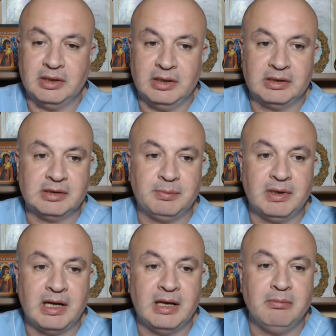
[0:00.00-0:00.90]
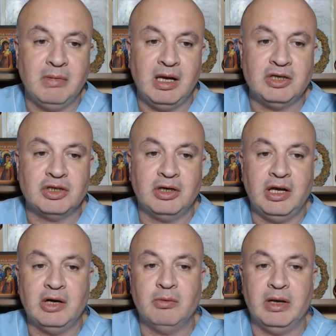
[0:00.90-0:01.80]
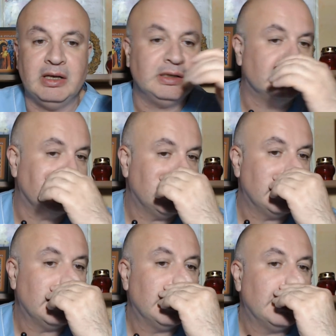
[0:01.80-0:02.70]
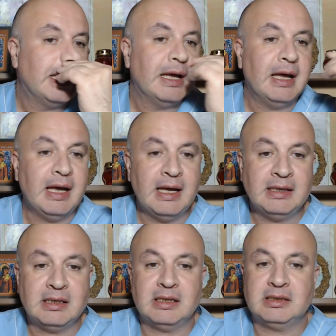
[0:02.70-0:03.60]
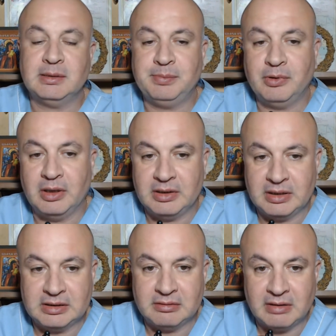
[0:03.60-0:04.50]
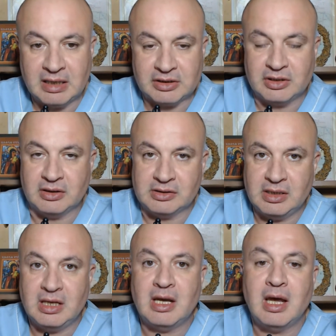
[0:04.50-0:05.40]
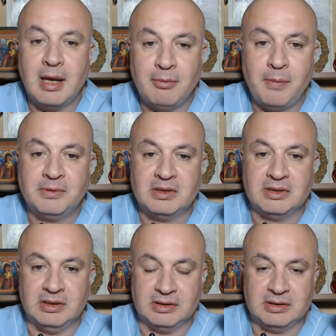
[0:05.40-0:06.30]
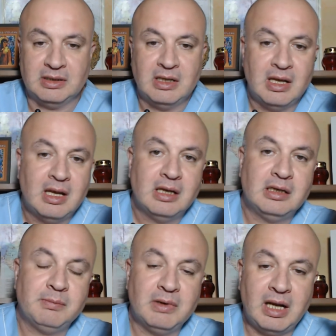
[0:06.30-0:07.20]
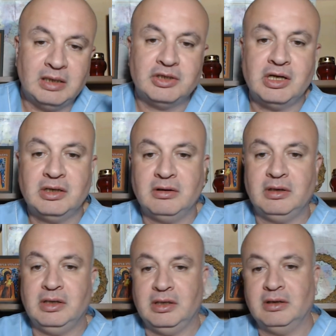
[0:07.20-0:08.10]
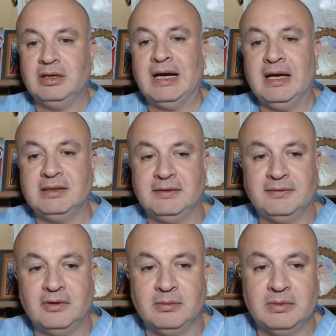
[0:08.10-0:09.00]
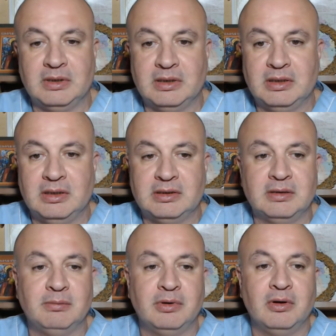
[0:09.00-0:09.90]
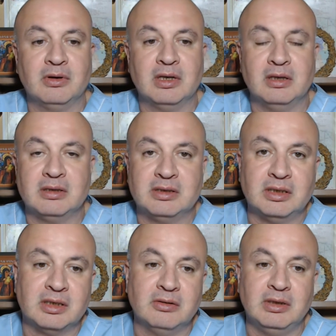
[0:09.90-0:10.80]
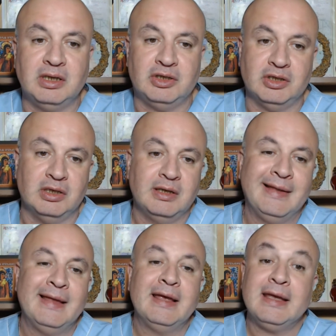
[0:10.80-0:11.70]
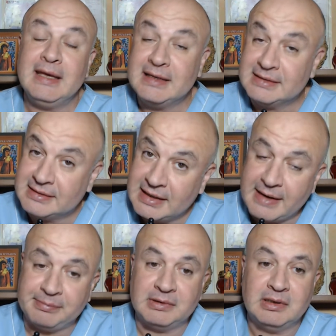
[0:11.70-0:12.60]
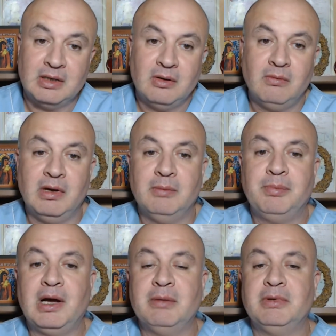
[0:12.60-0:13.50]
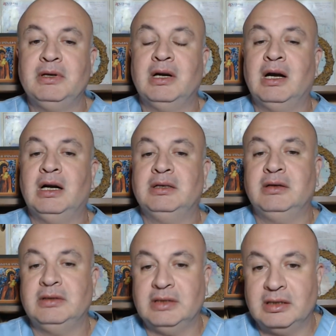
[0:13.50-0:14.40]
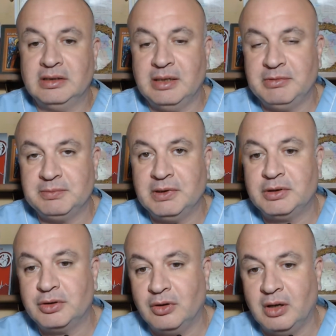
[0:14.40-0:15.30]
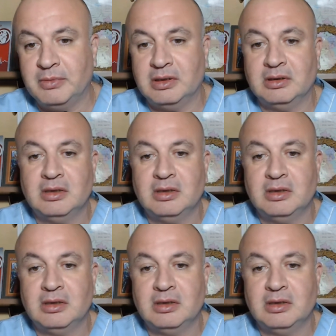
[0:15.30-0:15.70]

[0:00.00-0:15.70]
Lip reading: and supply major airways and supporting structures. In hemoptysis, the blood generally arises from this bronchial circulation, except when pulmonary arteries are damaged by trauma,